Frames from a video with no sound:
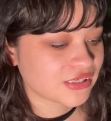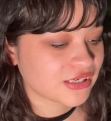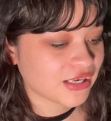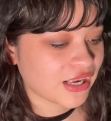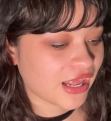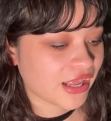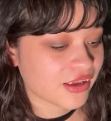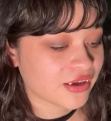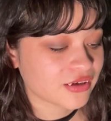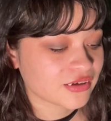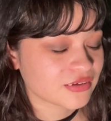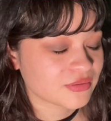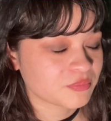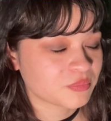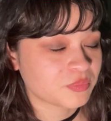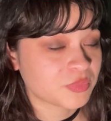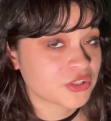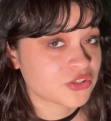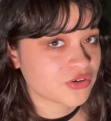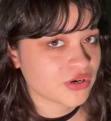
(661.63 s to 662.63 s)
like
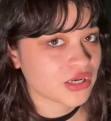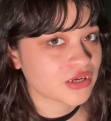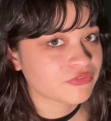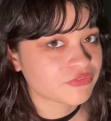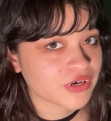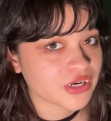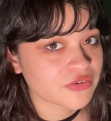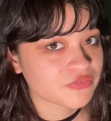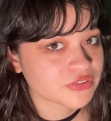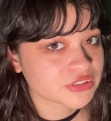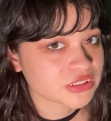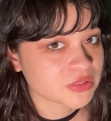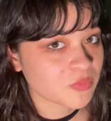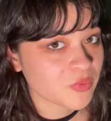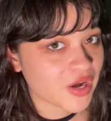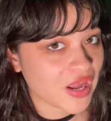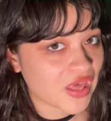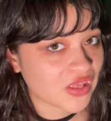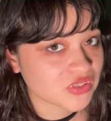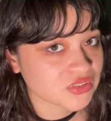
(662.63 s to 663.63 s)
betray a friend for
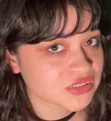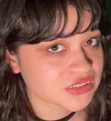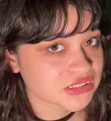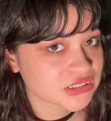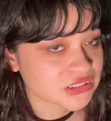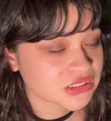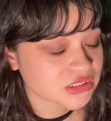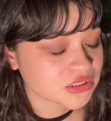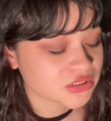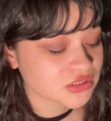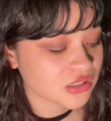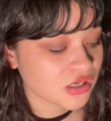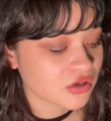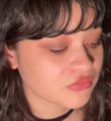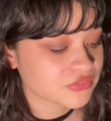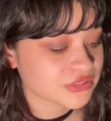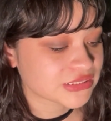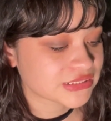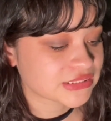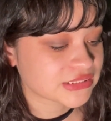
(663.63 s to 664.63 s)
someone else.
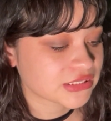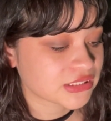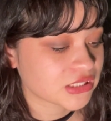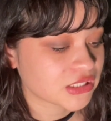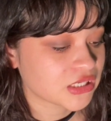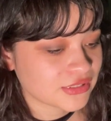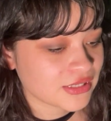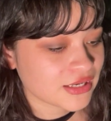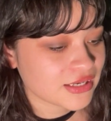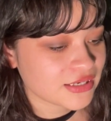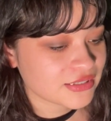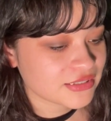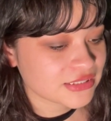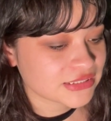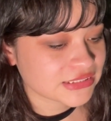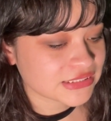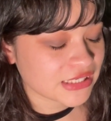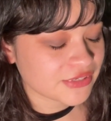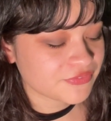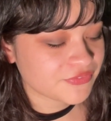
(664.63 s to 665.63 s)
Obviously.
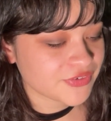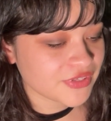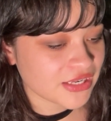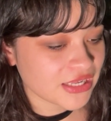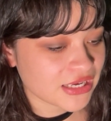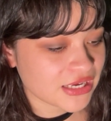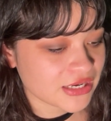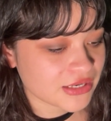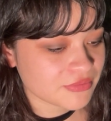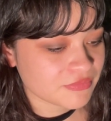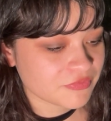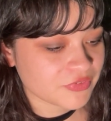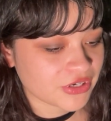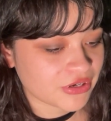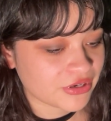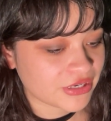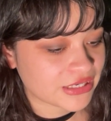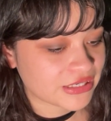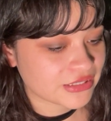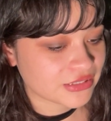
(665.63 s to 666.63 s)
Kindness. I feel like I'm
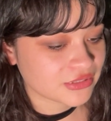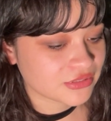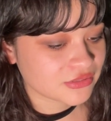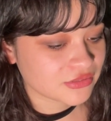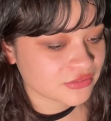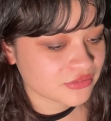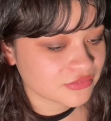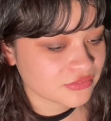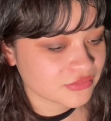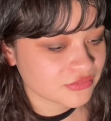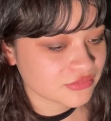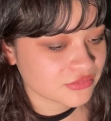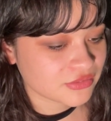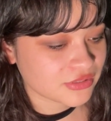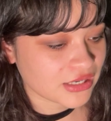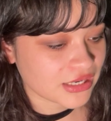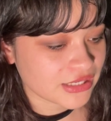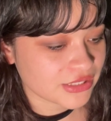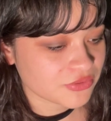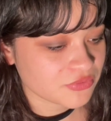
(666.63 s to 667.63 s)
very
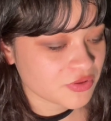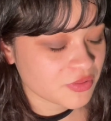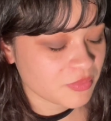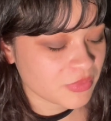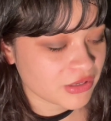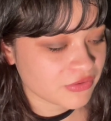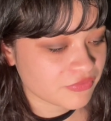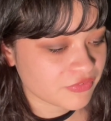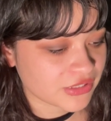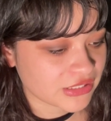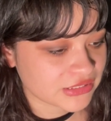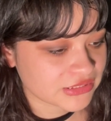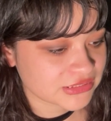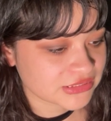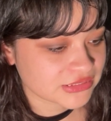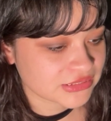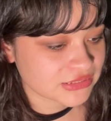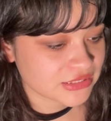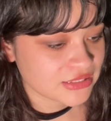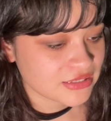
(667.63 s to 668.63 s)
kind with my
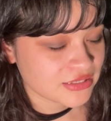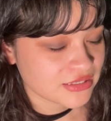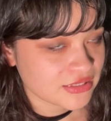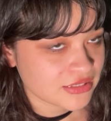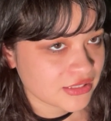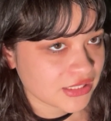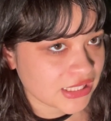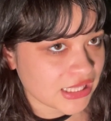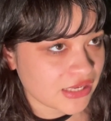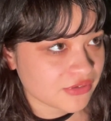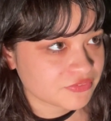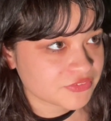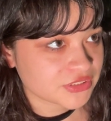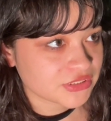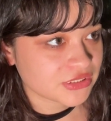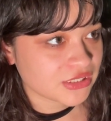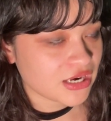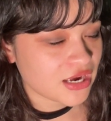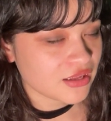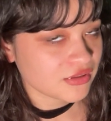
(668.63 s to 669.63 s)
friends.
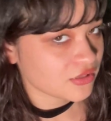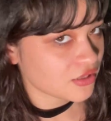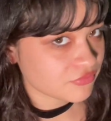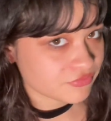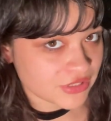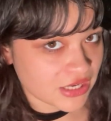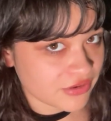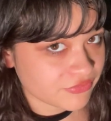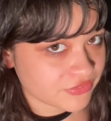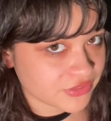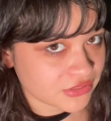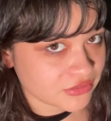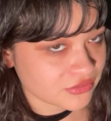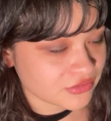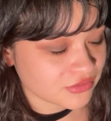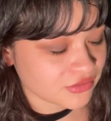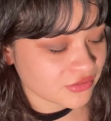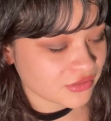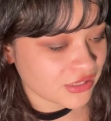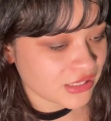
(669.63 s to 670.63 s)
Laughter. I love laughing.
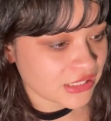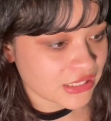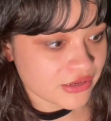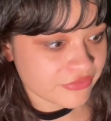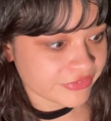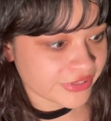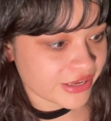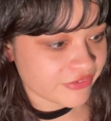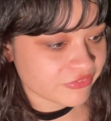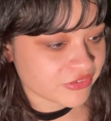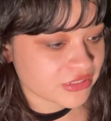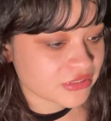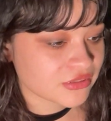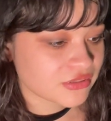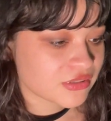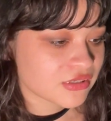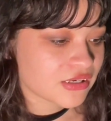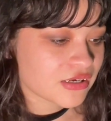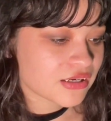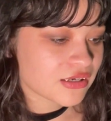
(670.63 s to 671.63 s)
I love
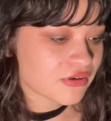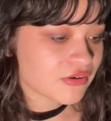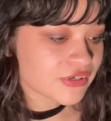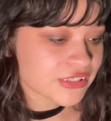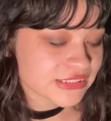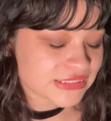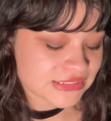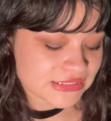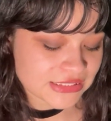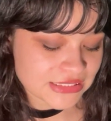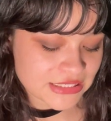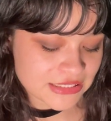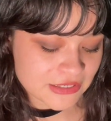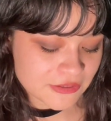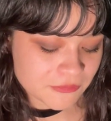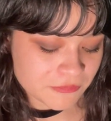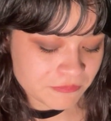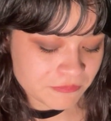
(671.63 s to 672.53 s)
laughing. Honesty.